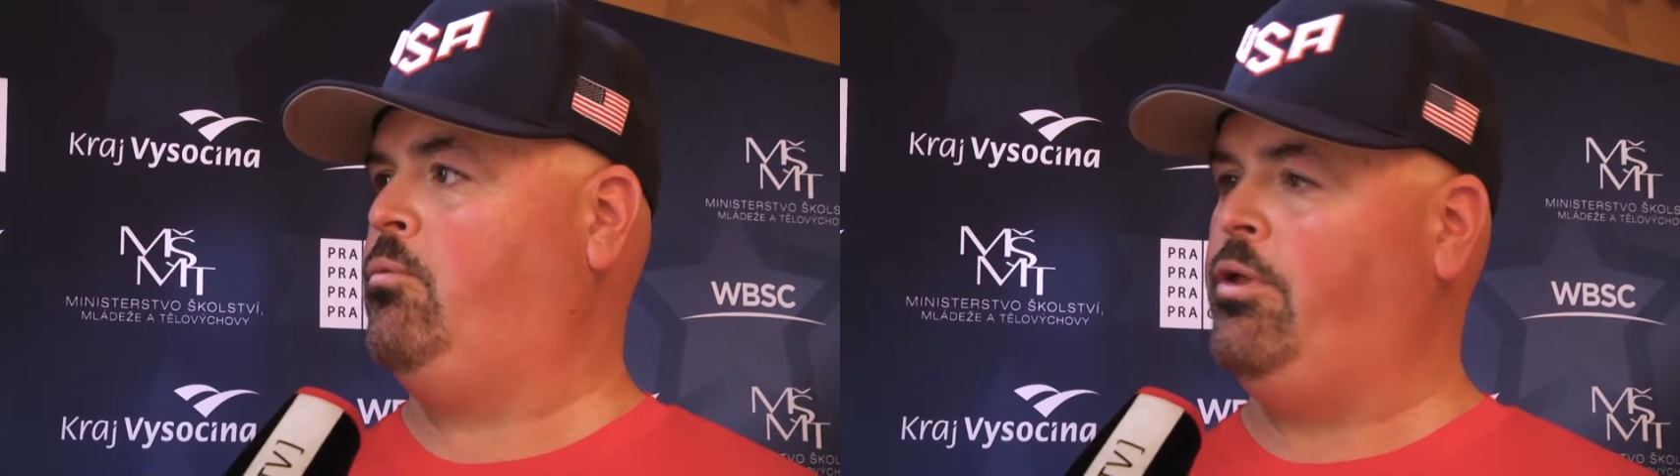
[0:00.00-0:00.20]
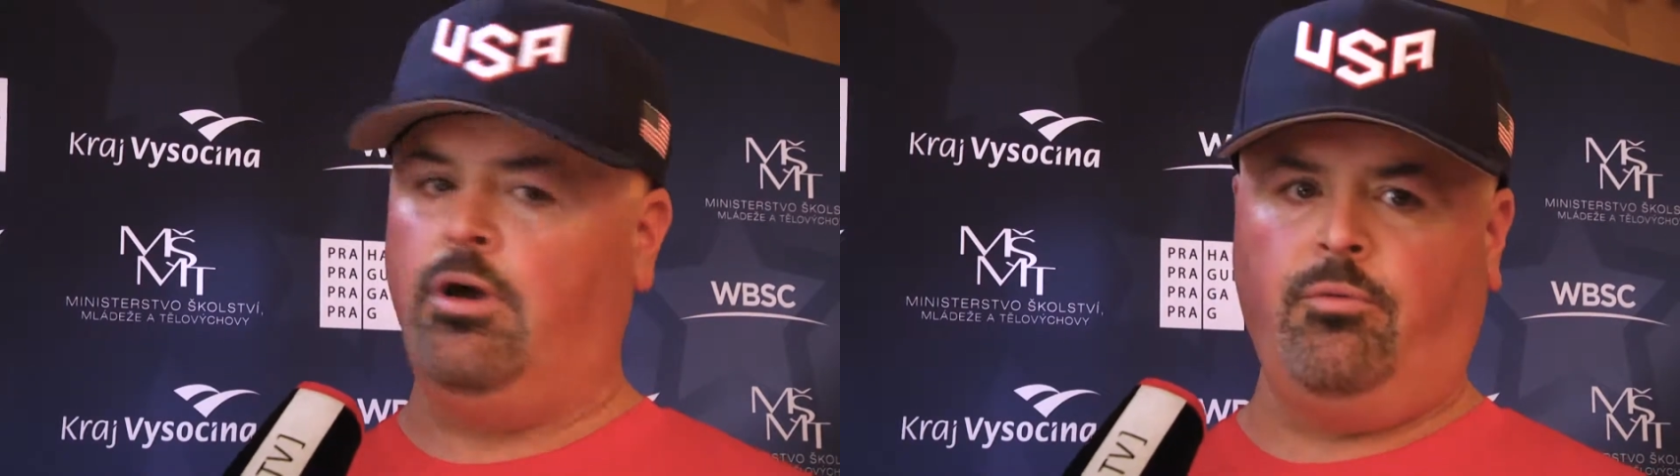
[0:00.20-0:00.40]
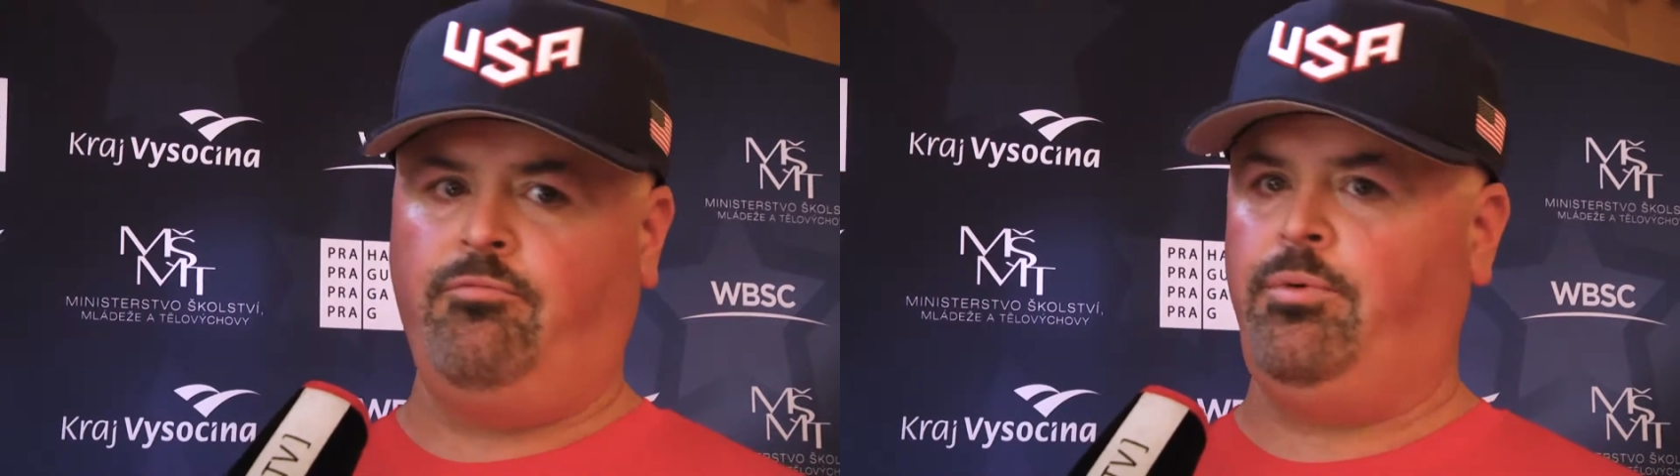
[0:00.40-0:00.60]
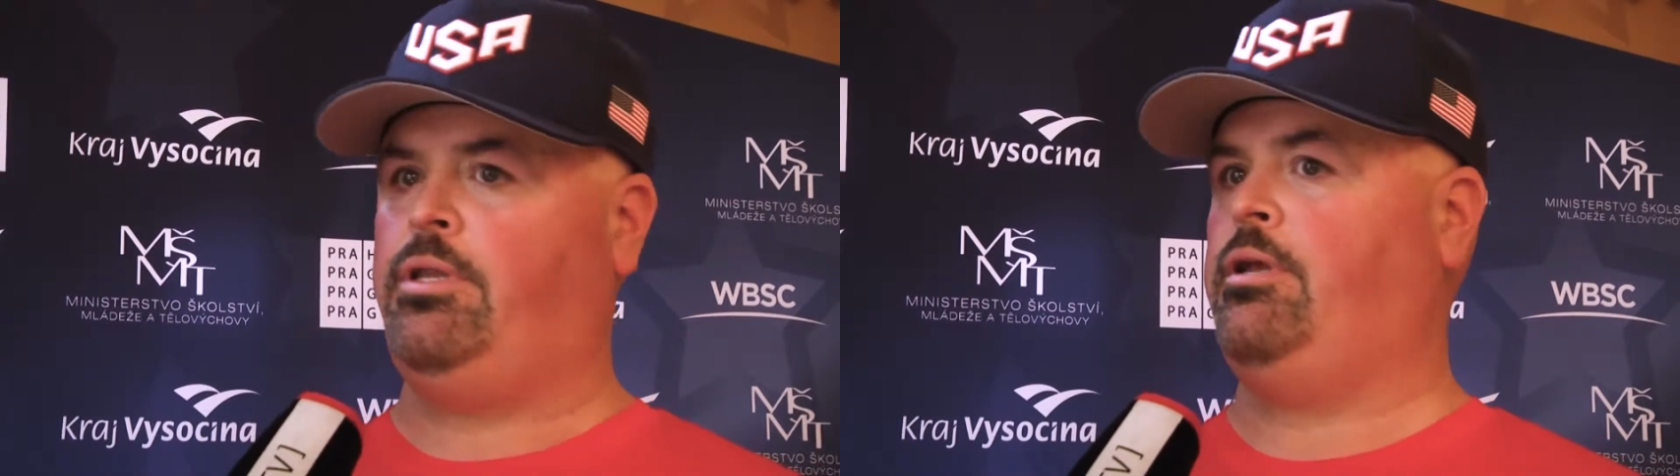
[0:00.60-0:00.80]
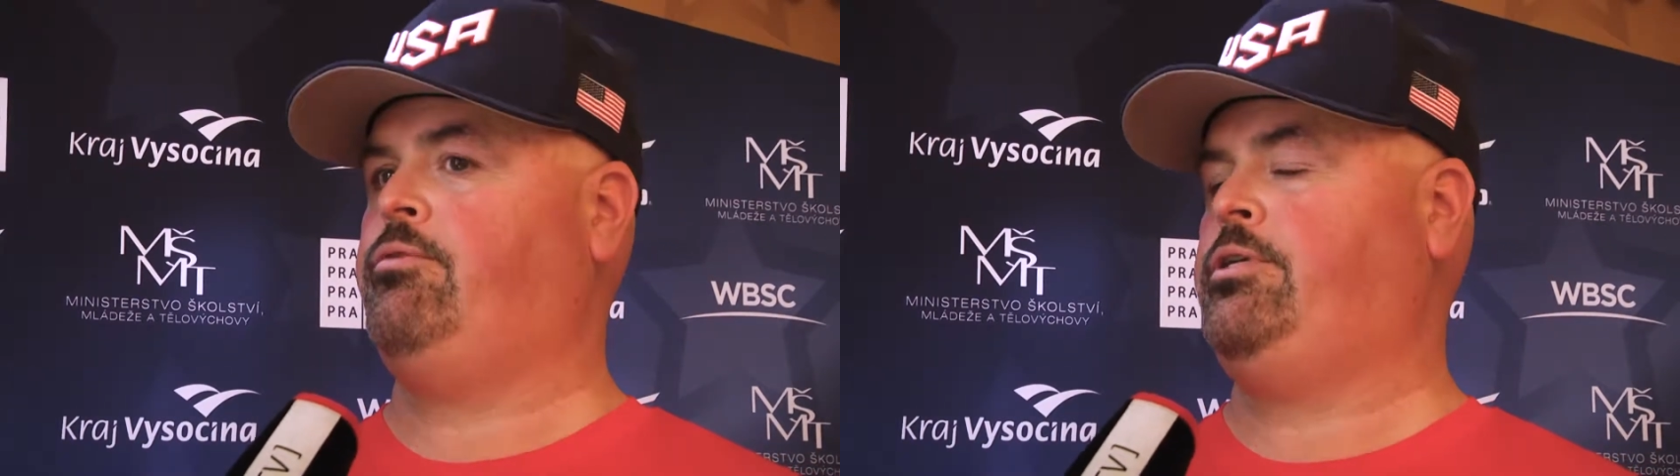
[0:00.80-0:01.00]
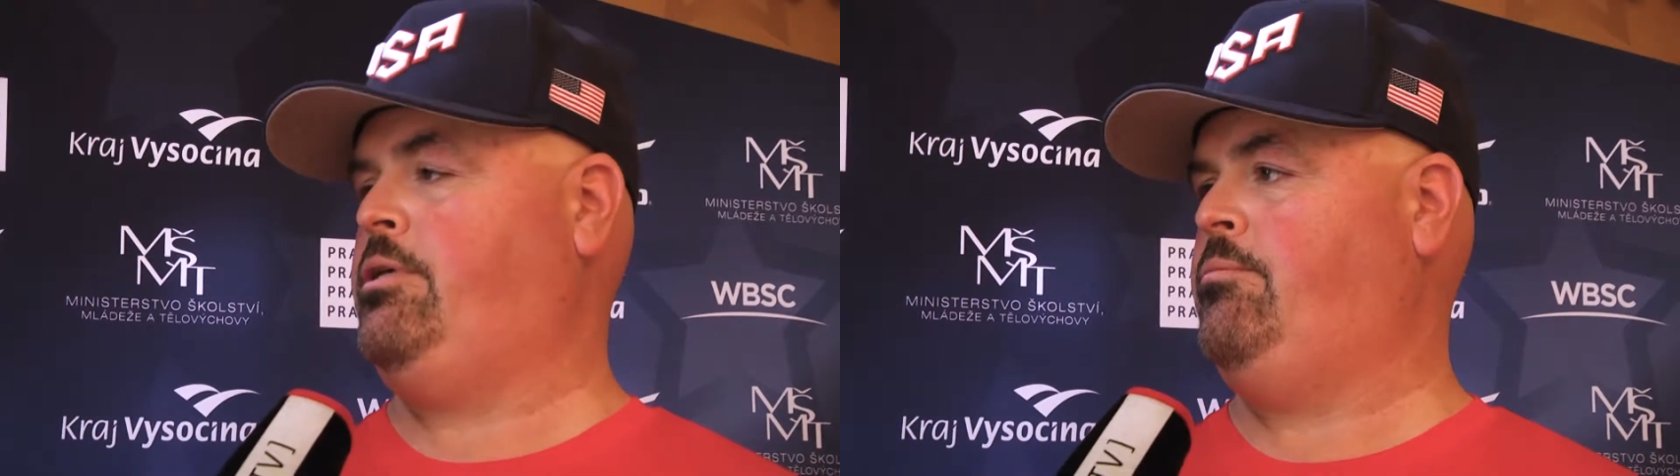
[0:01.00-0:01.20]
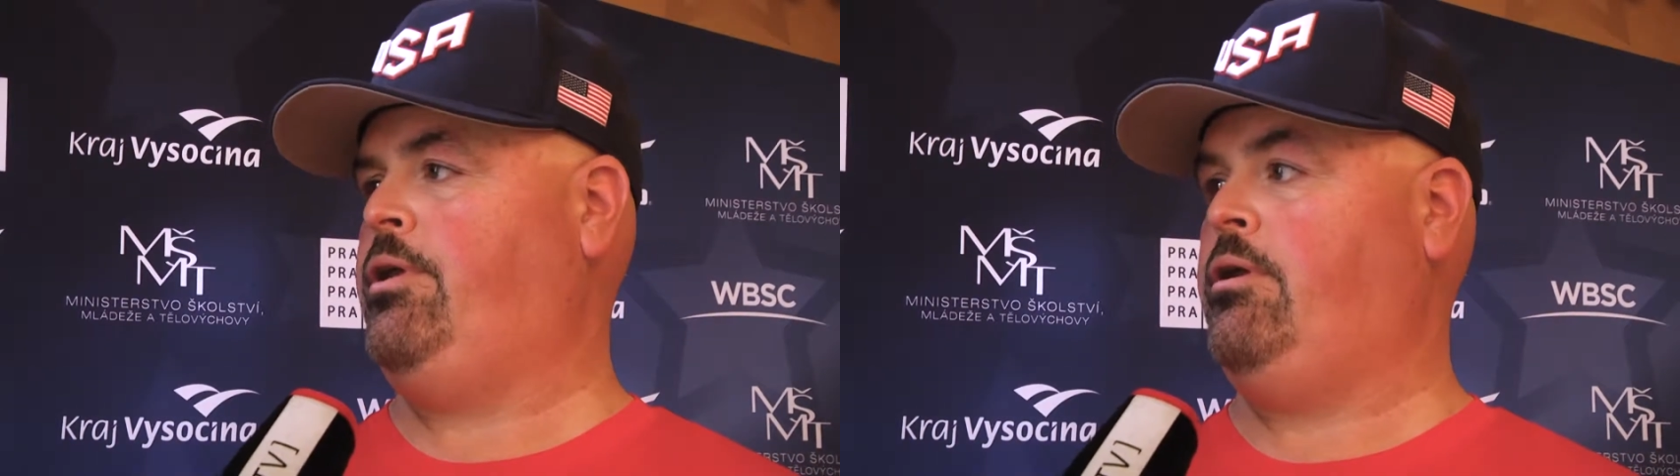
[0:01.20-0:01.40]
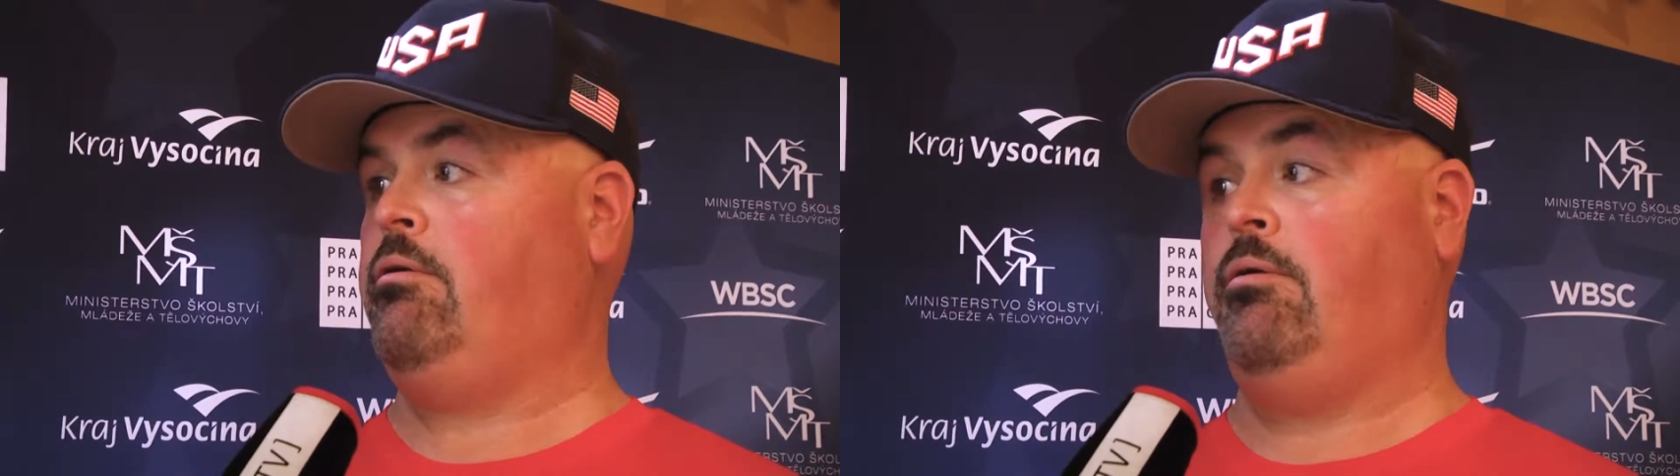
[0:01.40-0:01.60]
We know we've beaten every team here,